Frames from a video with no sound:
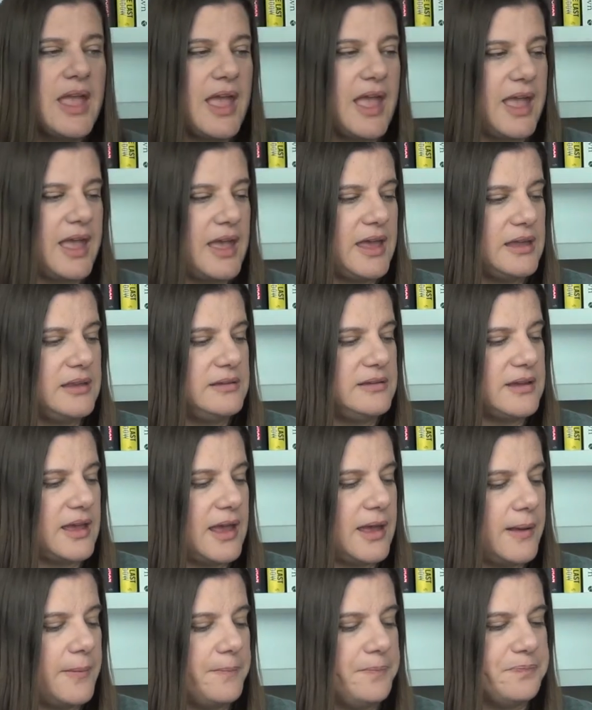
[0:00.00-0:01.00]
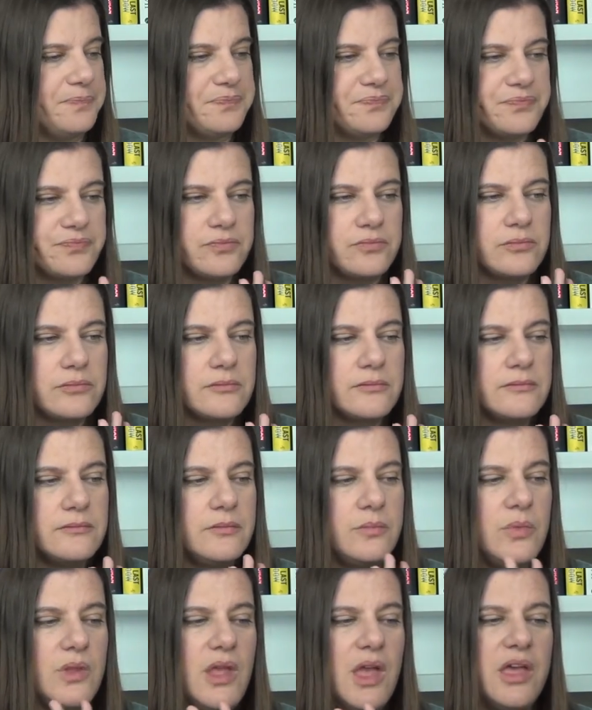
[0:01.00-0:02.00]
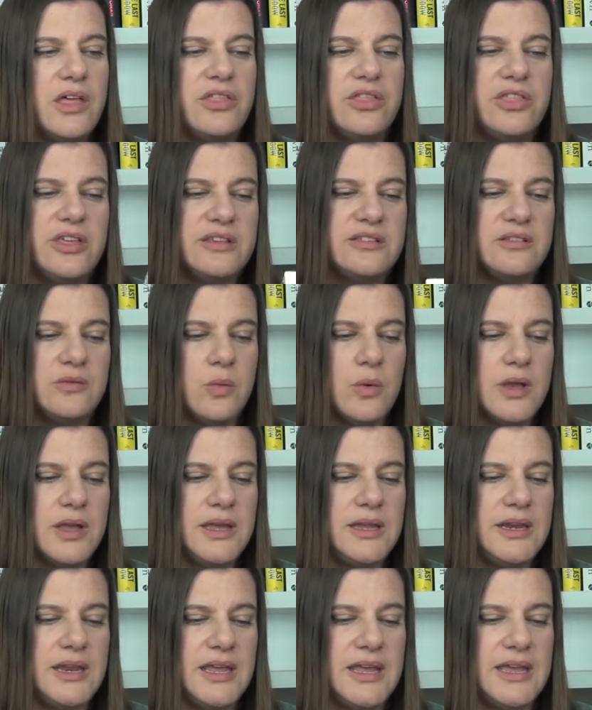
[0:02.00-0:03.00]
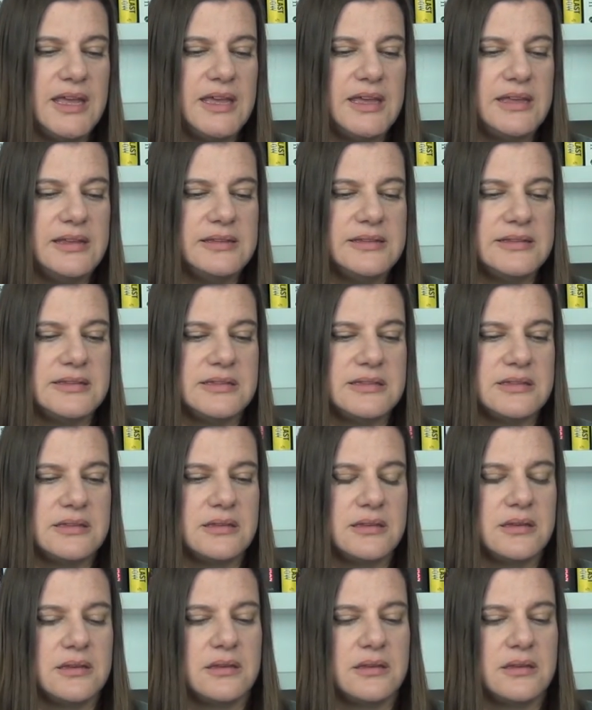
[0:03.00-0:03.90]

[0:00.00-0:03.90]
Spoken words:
And this one is